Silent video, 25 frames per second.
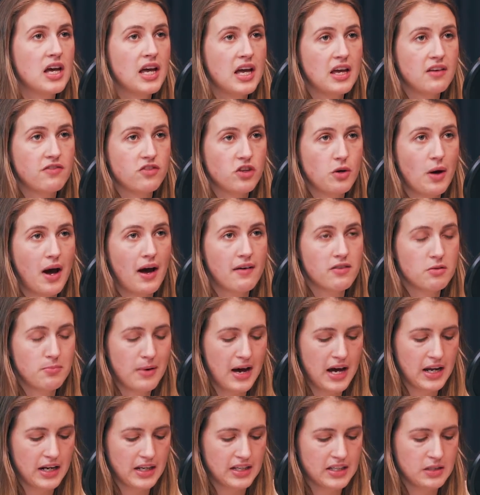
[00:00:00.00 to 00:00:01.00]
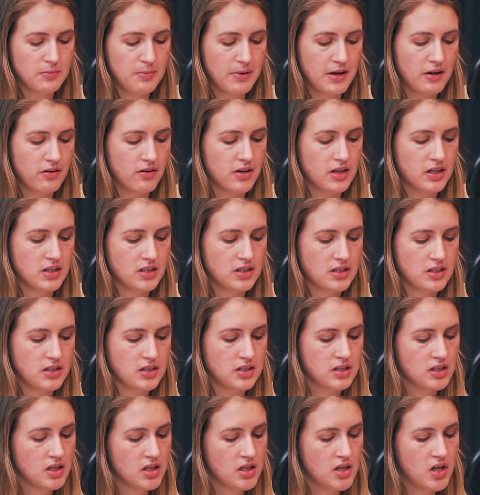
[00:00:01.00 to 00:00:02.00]
if you have a bad
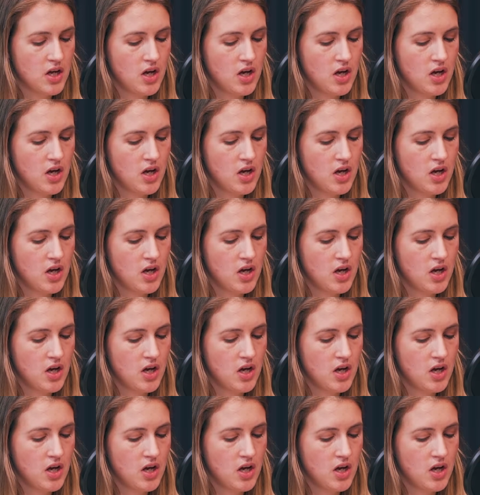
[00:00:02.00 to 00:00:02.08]
experience.